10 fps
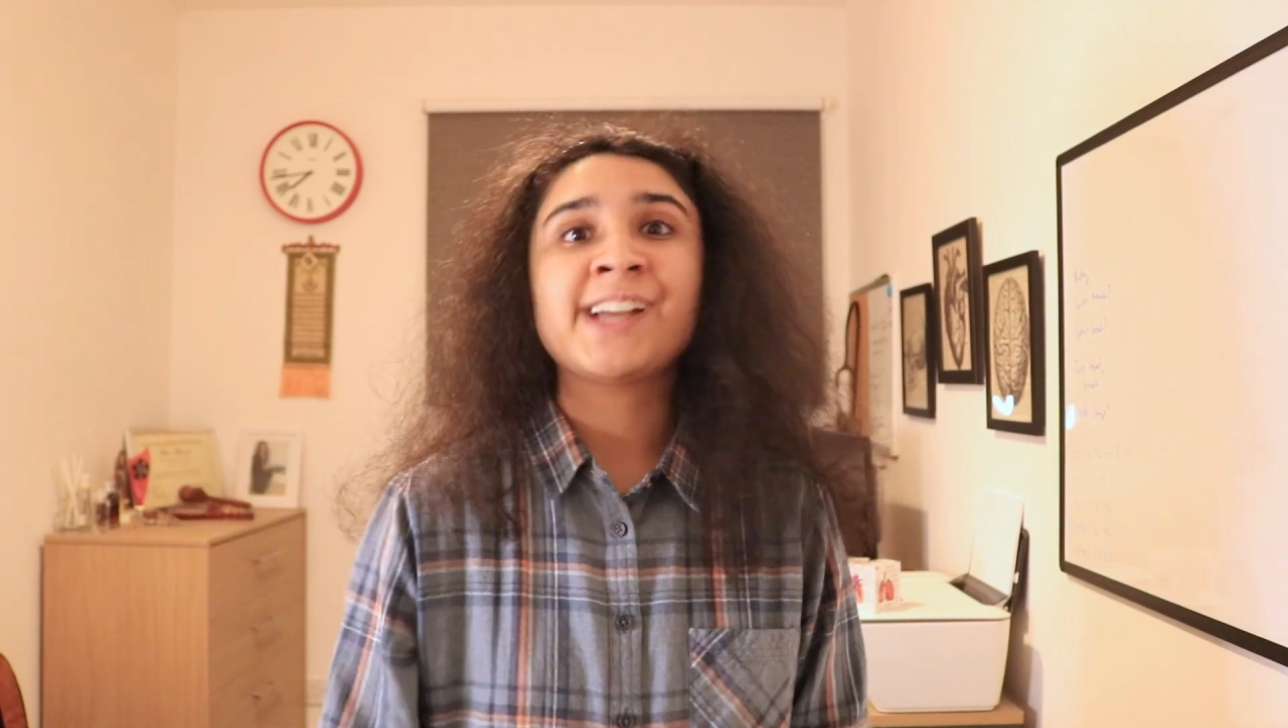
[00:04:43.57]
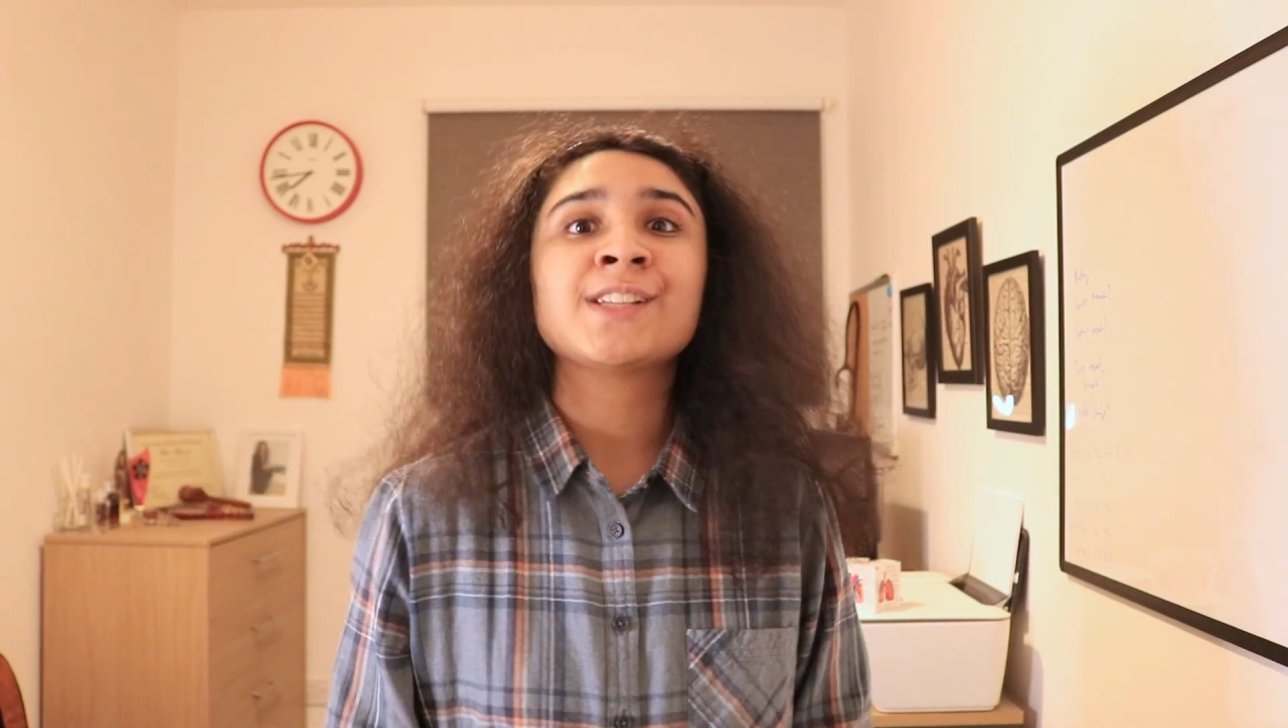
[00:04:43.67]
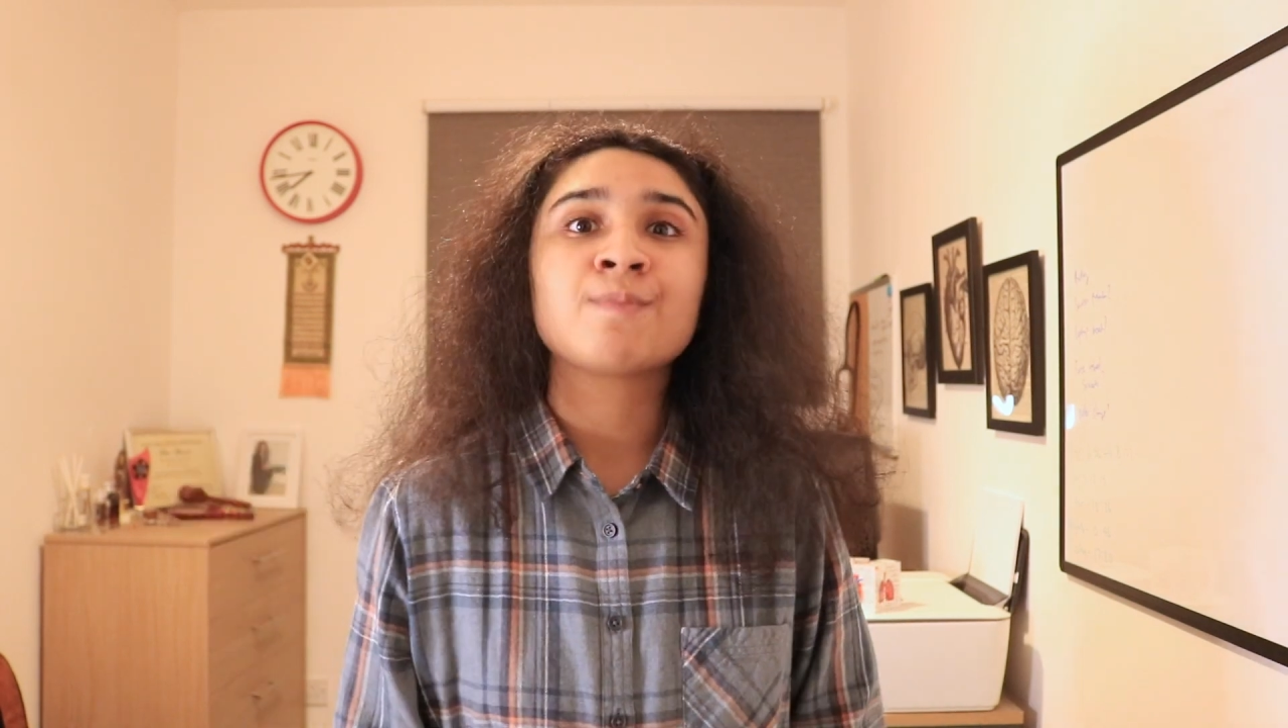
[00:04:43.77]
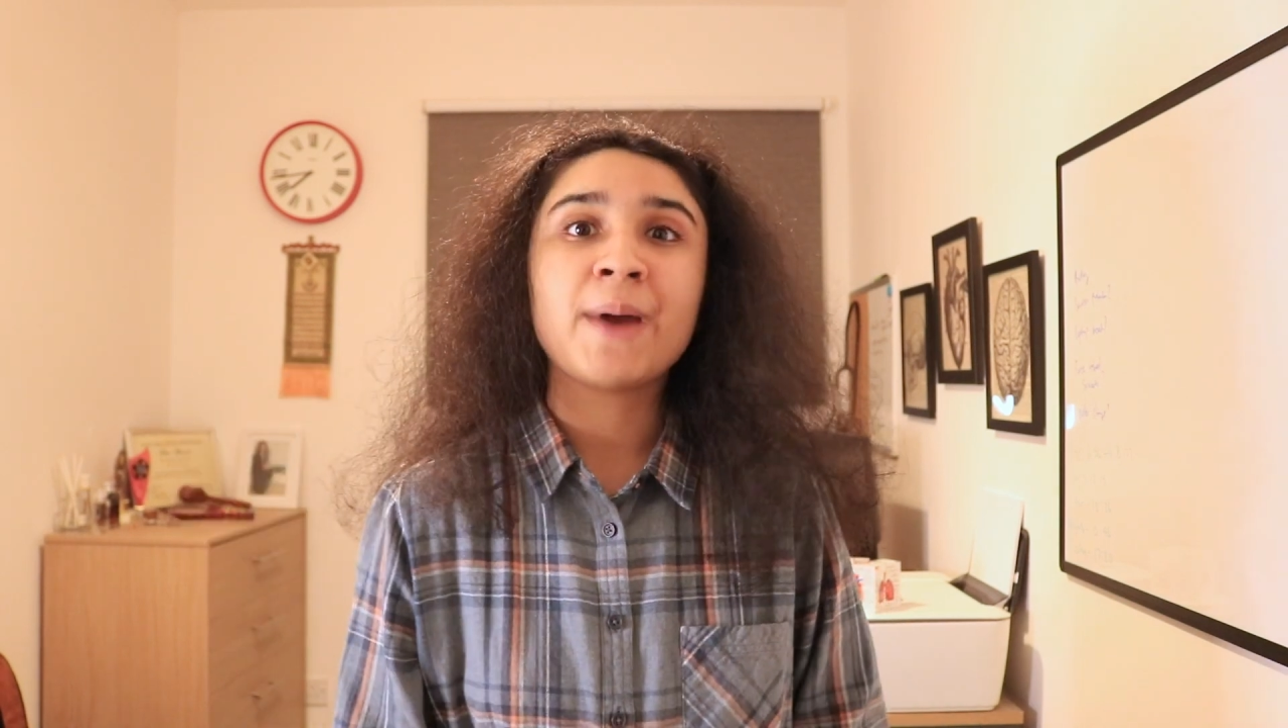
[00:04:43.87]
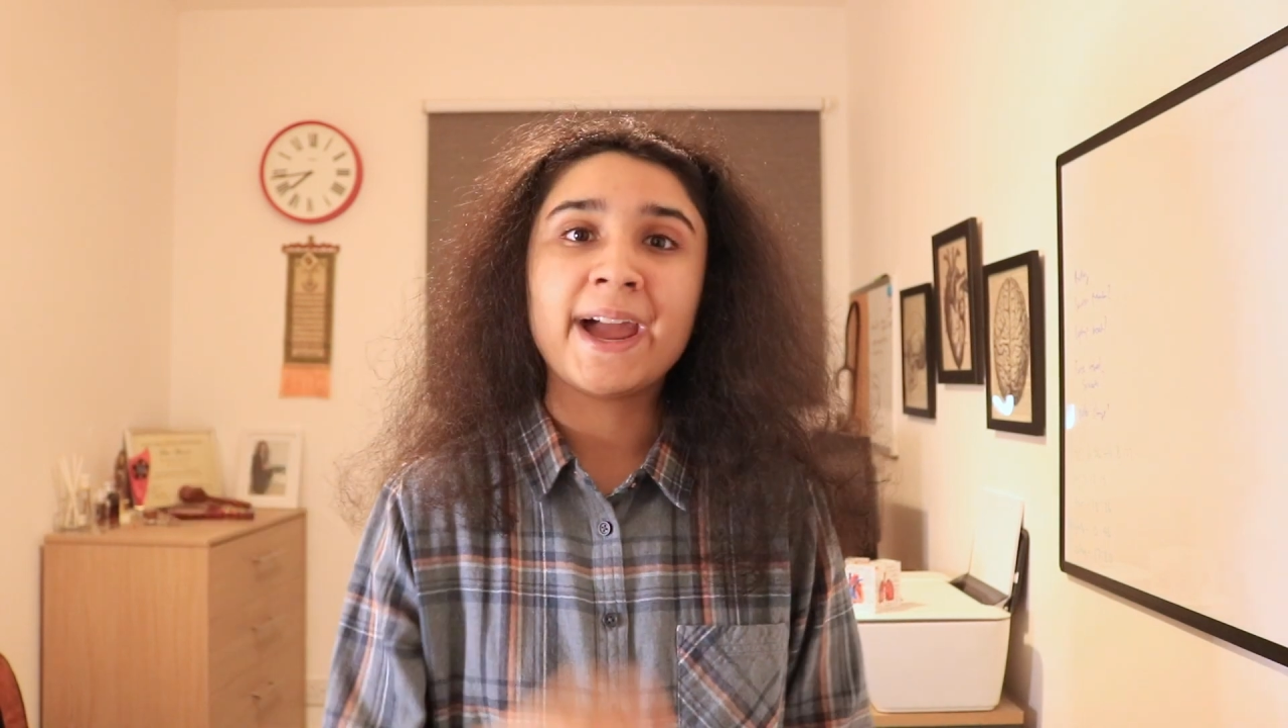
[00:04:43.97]

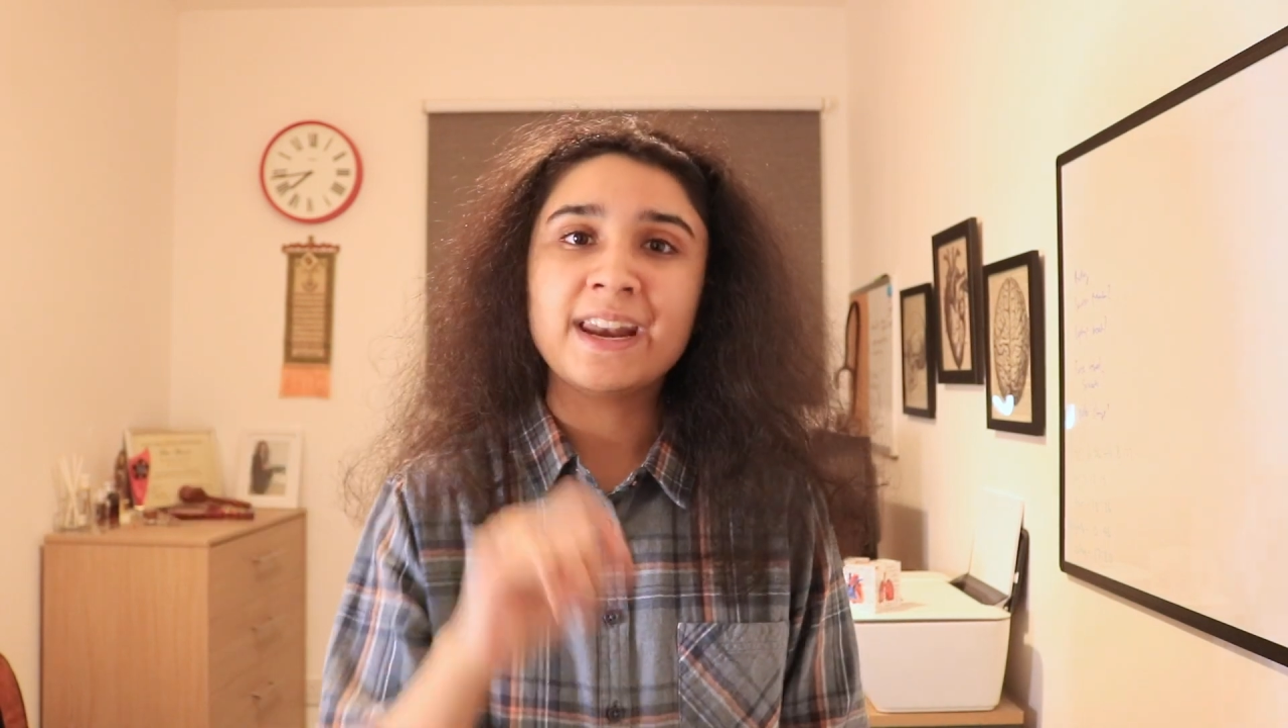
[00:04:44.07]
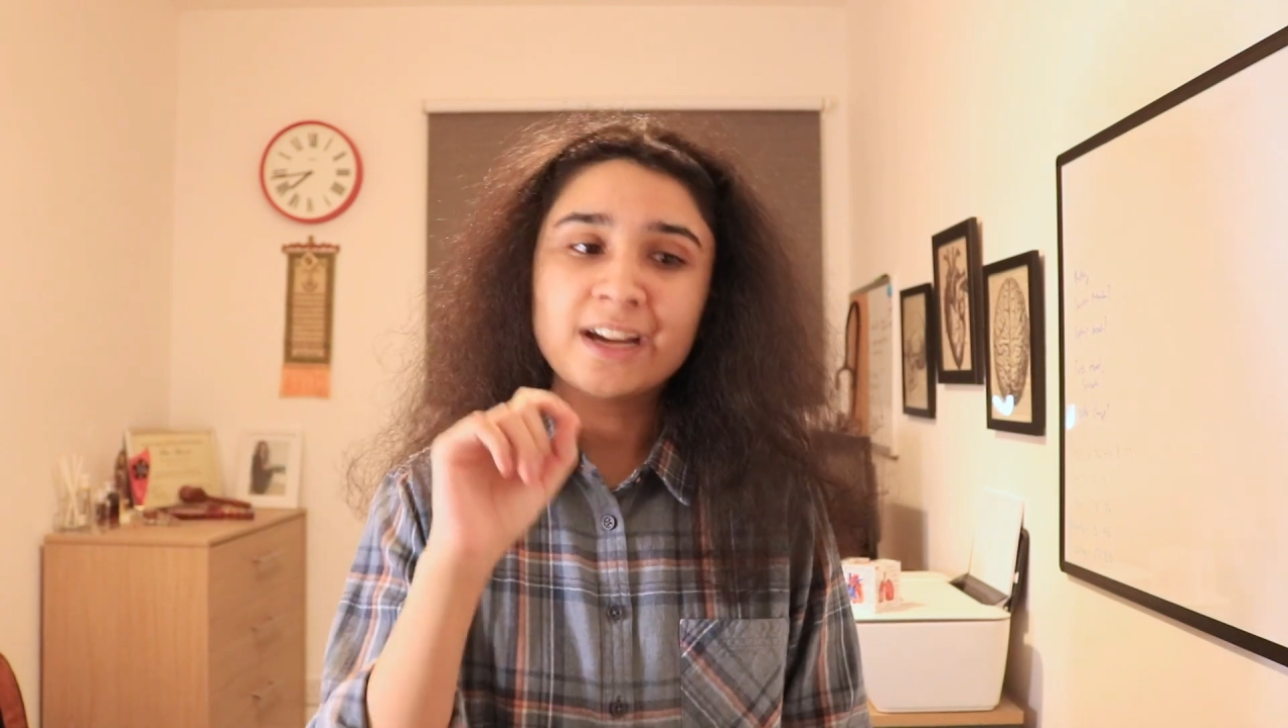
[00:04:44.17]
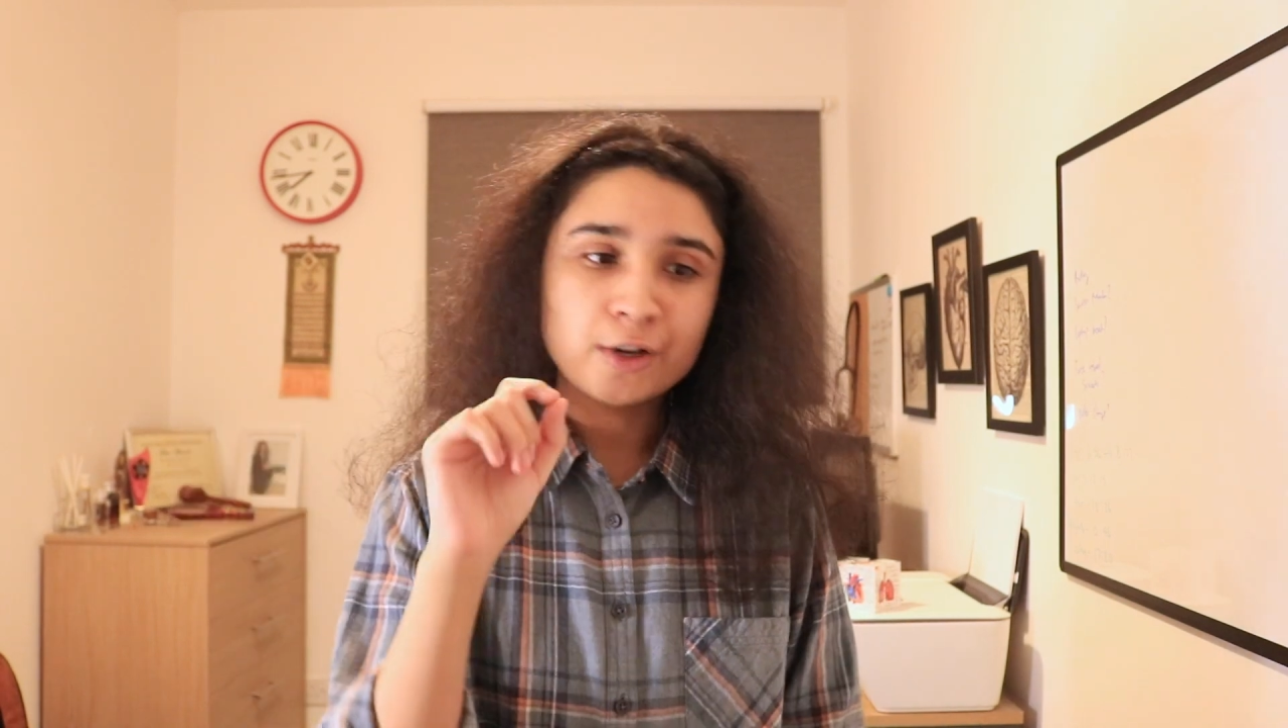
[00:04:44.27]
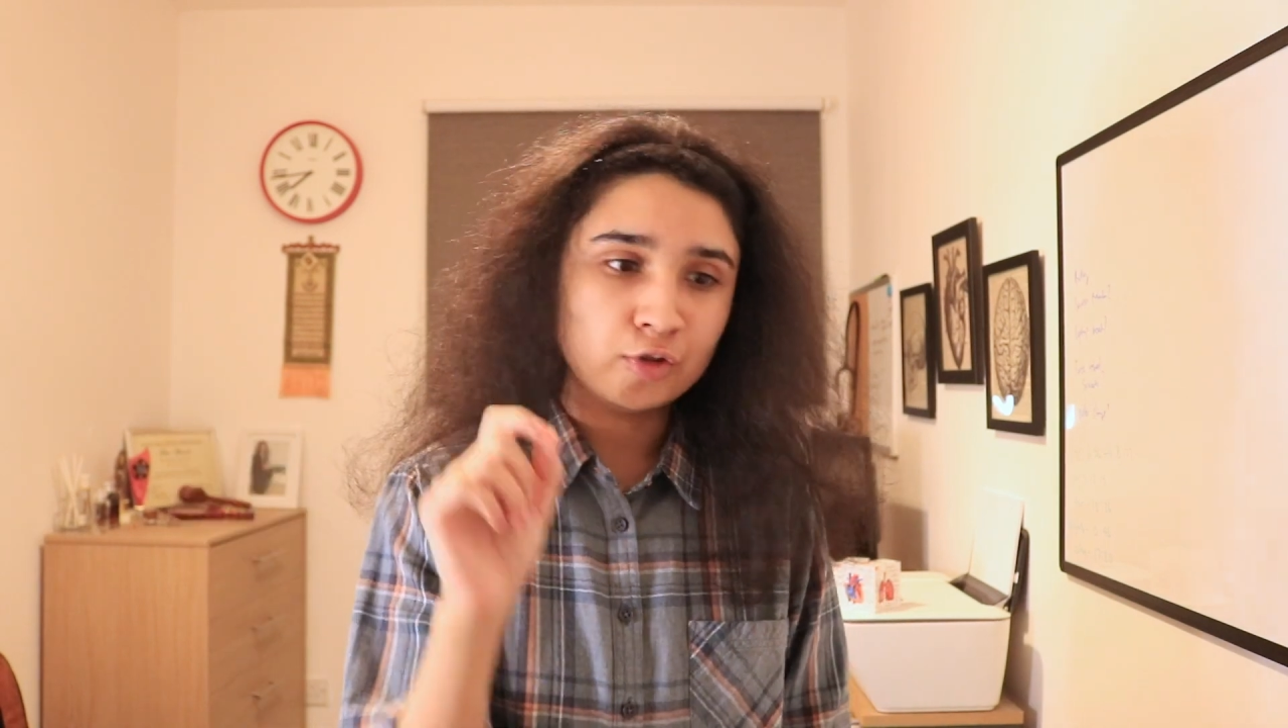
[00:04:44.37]
S Pen,